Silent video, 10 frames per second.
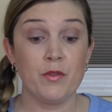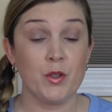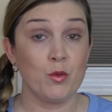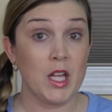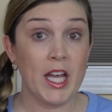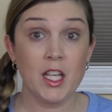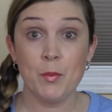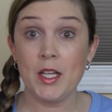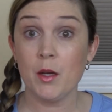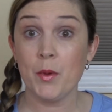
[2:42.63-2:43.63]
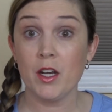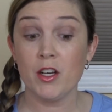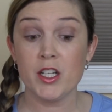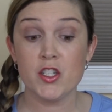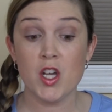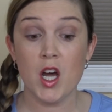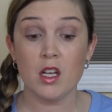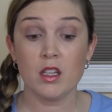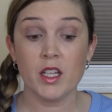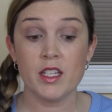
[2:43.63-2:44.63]
if you like peanut butter and
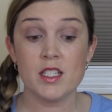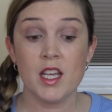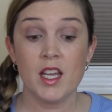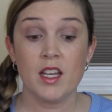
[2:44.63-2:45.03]
chocolate.